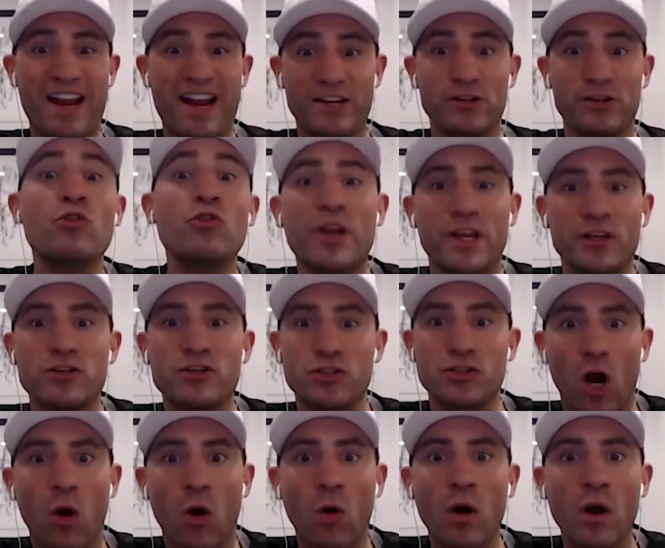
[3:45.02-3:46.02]
doing
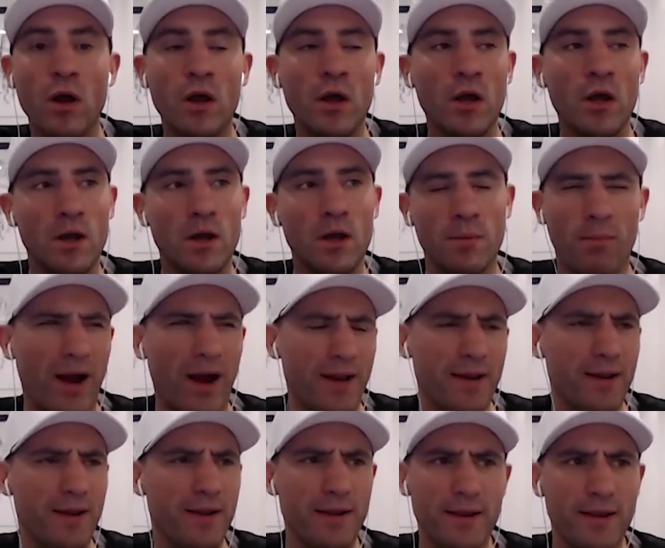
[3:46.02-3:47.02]
so.
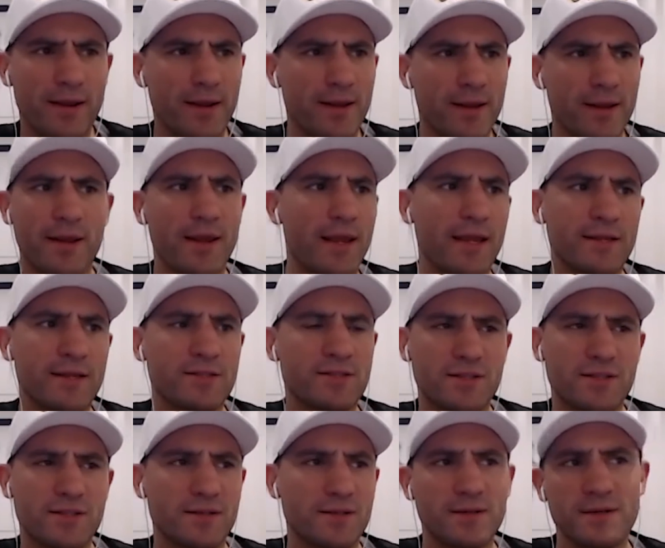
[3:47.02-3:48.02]
But
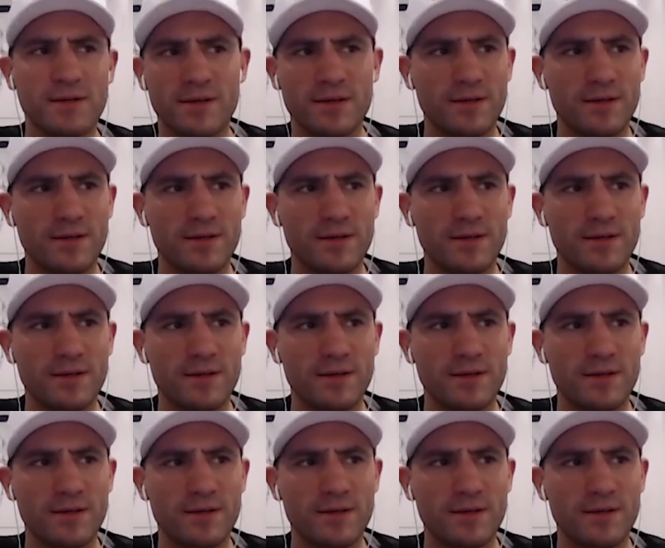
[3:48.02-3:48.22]
it's